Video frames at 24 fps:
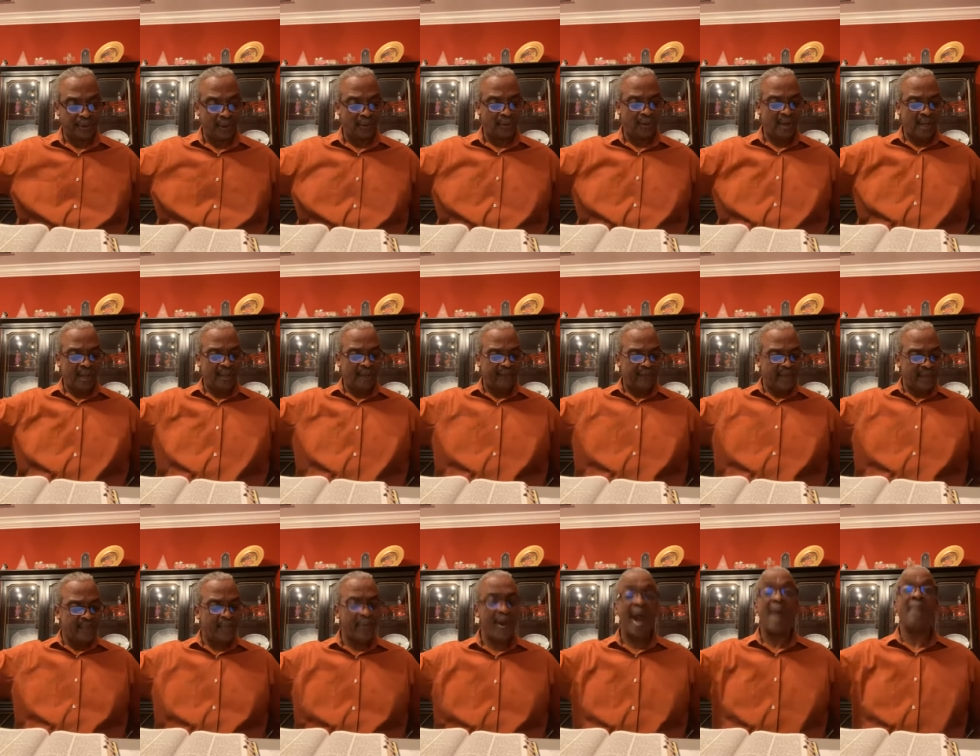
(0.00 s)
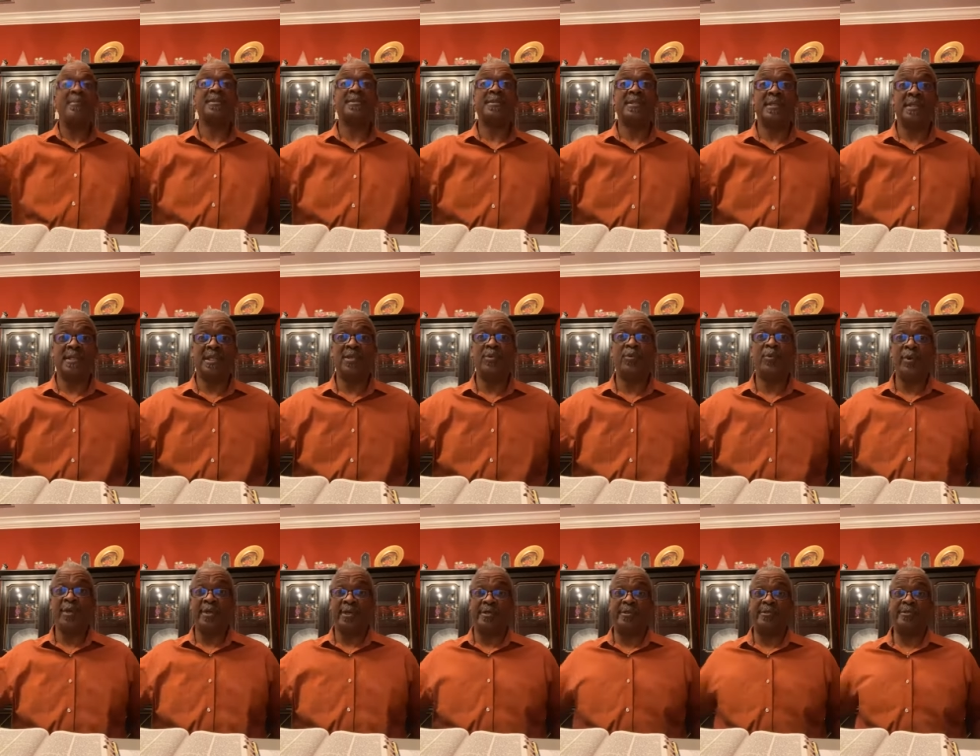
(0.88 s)
So if he promised it,
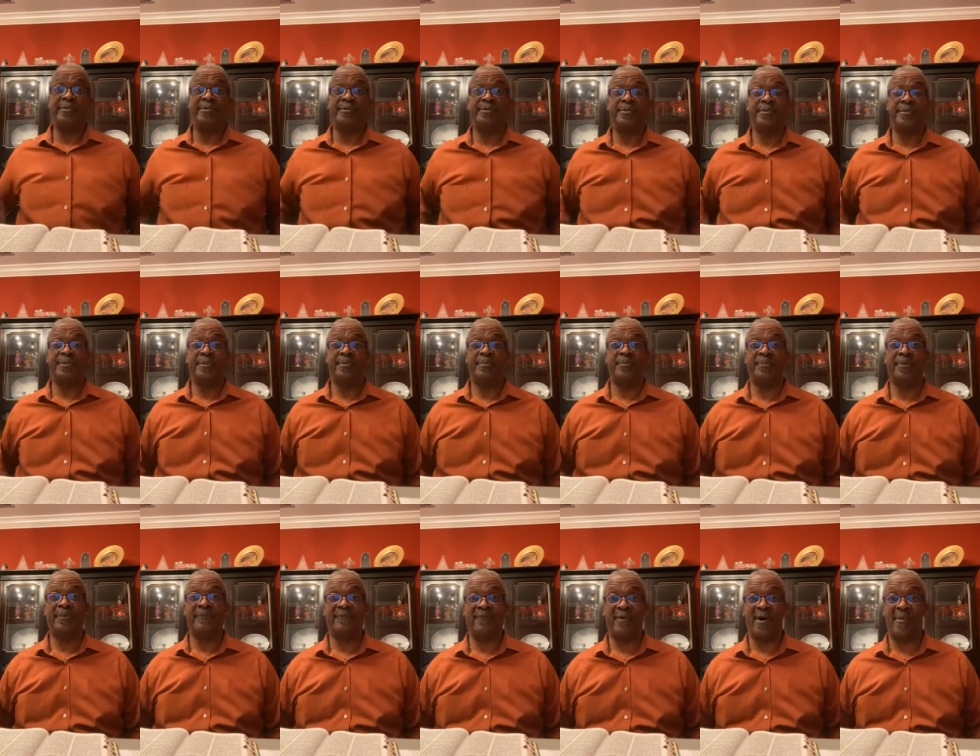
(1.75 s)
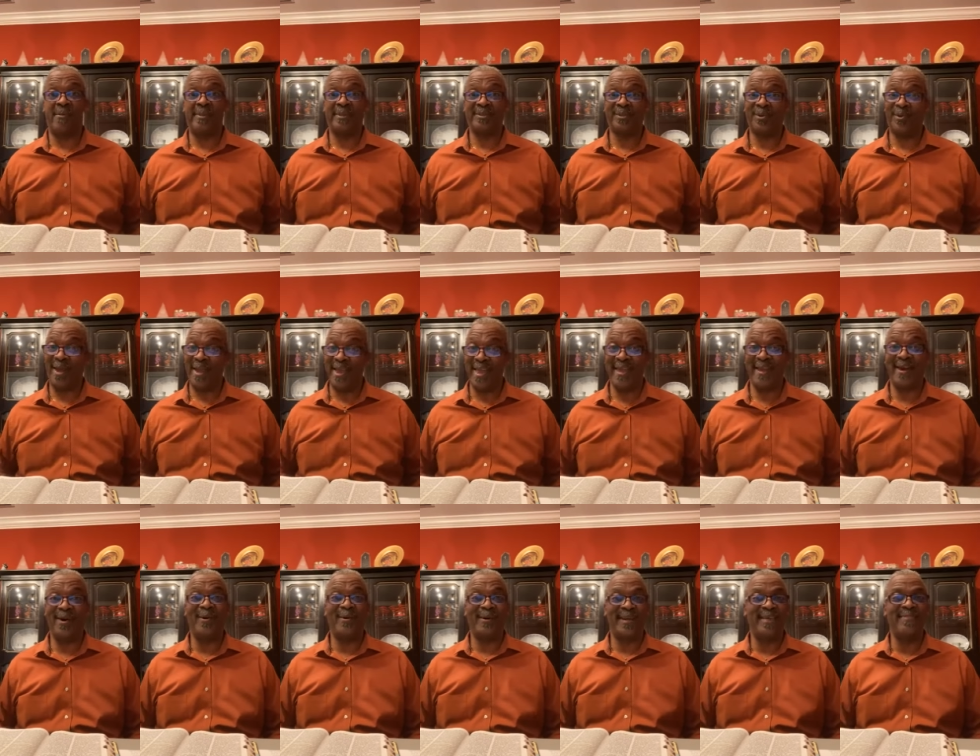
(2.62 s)
he will perform it. So
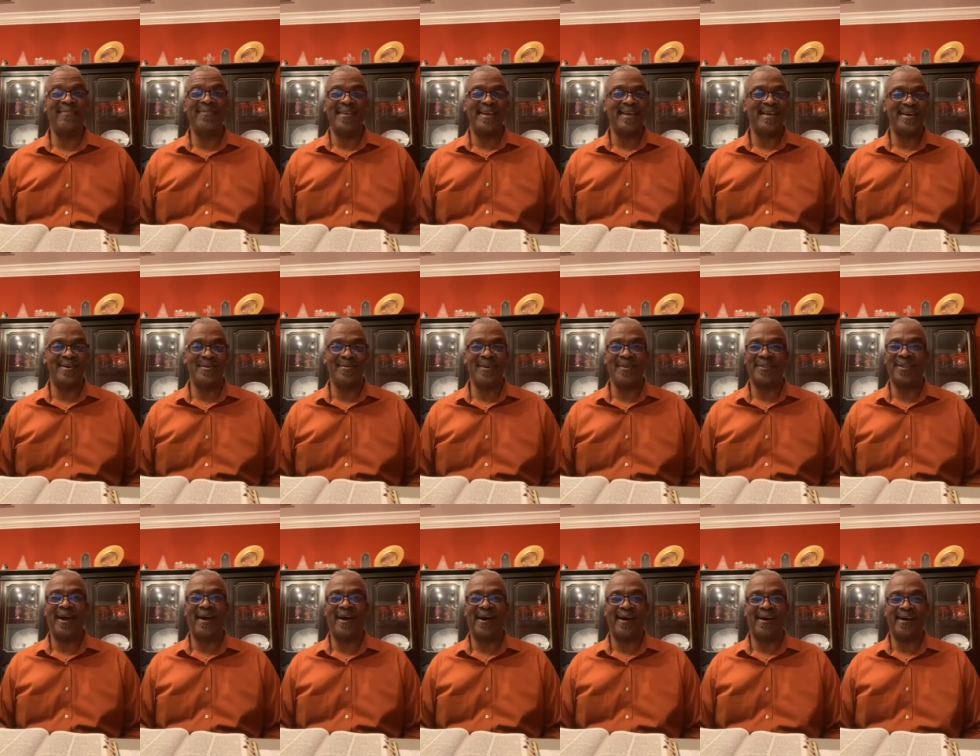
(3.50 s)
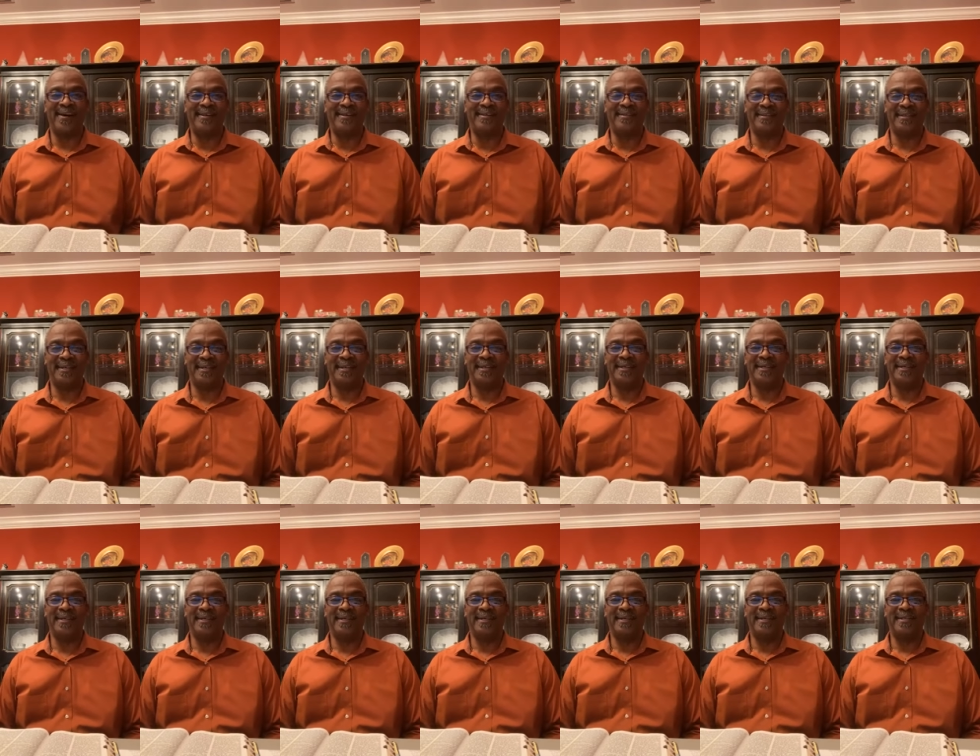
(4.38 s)
hang on in there with God.
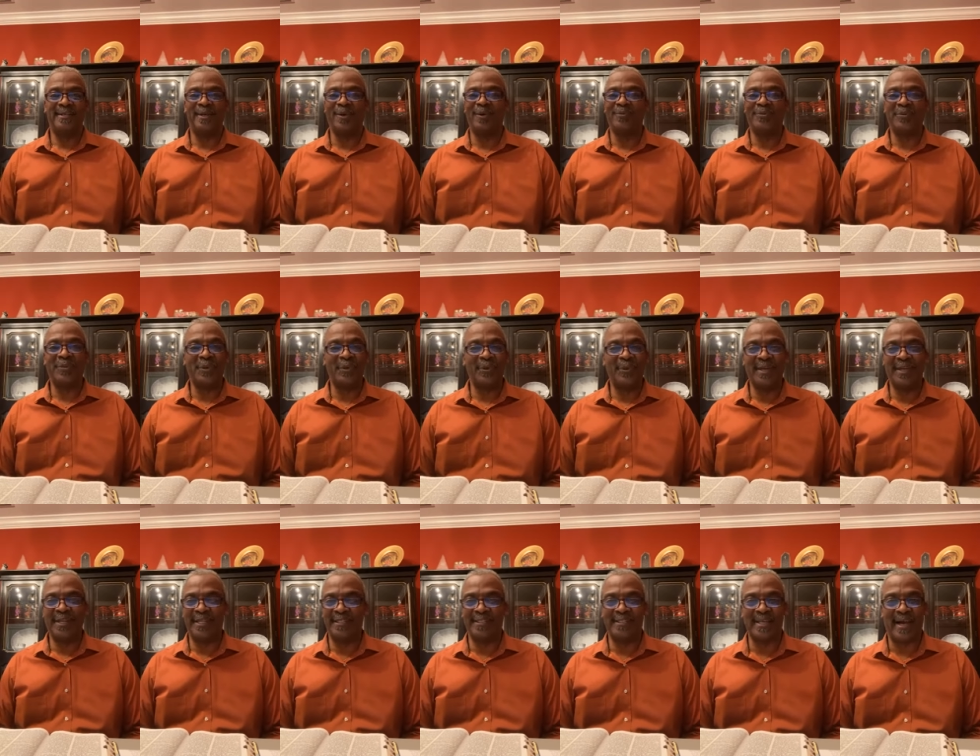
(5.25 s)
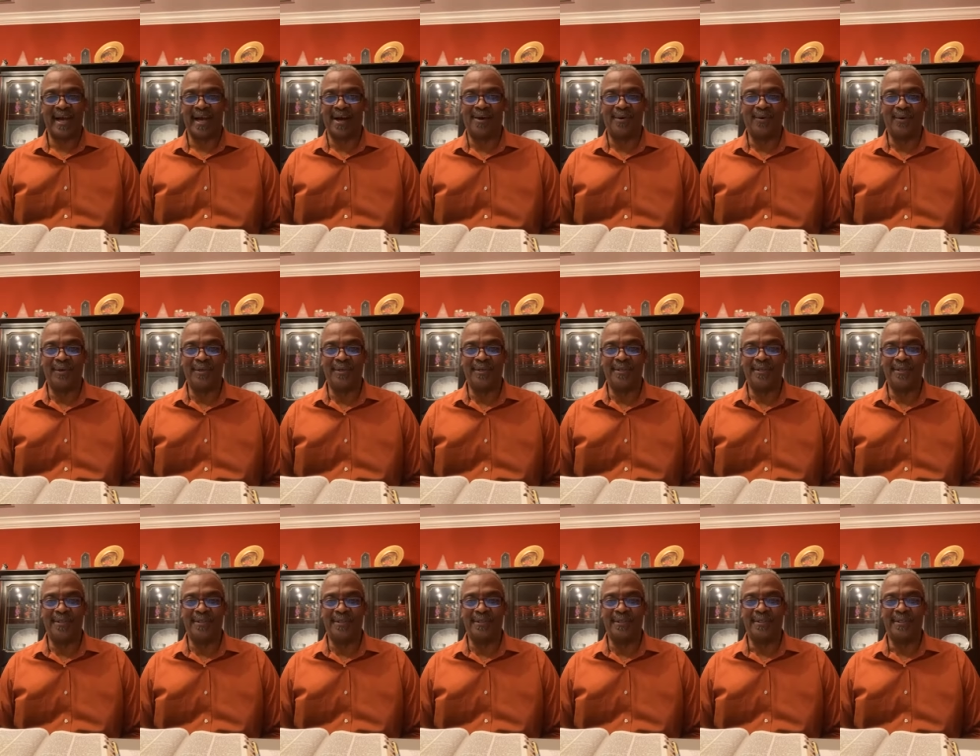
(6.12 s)
Don't throw in the towel.
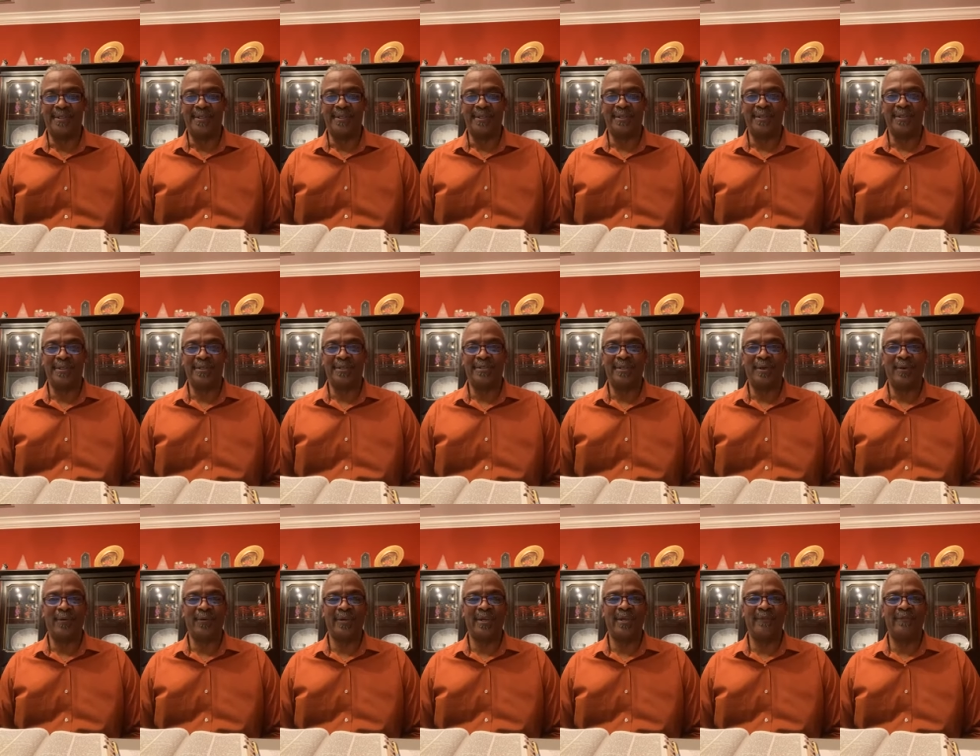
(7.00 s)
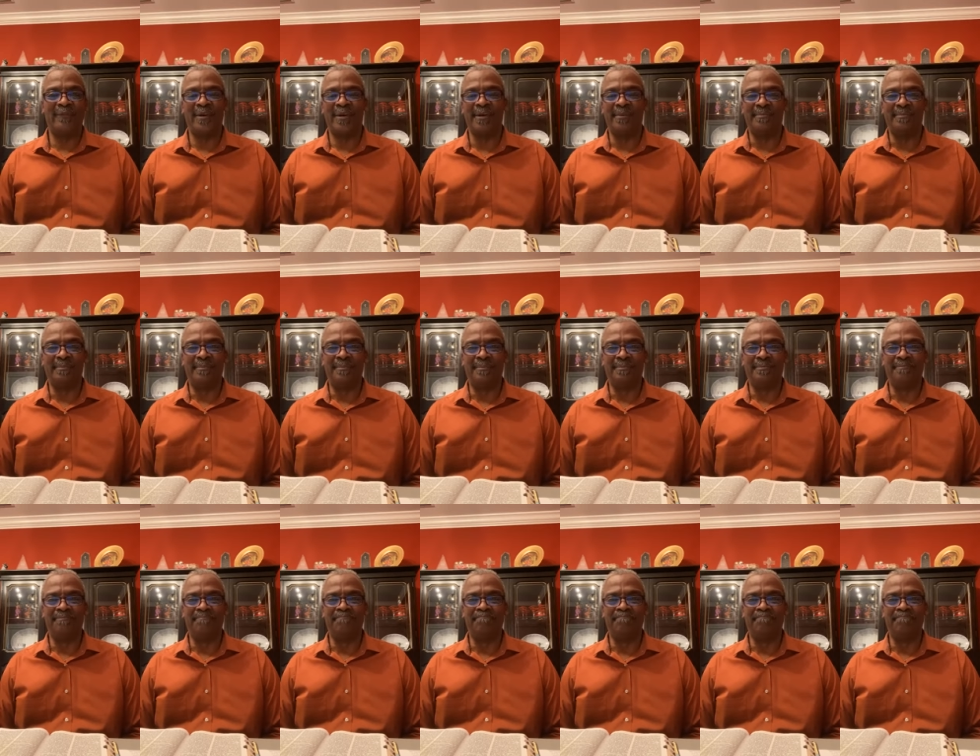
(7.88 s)
Don't give up.